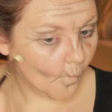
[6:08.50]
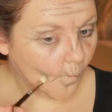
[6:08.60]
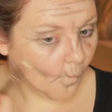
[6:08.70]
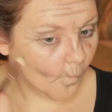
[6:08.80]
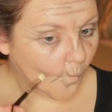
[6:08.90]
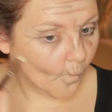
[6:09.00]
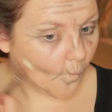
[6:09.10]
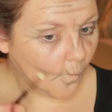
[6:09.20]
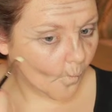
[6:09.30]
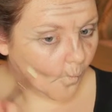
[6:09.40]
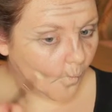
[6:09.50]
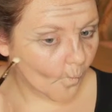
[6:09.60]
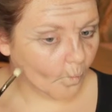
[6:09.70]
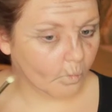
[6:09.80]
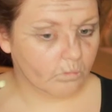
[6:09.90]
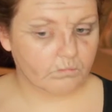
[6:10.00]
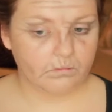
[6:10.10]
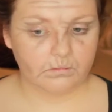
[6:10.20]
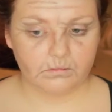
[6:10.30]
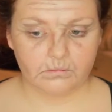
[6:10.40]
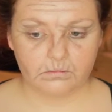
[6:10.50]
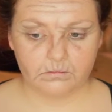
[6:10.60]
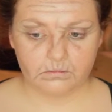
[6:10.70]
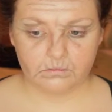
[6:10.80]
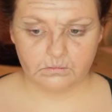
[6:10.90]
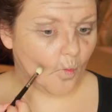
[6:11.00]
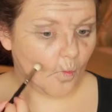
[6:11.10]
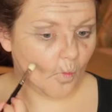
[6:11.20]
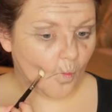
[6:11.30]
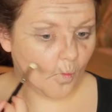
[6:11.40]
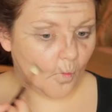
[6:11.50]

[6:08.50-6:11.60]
Nobody speaks.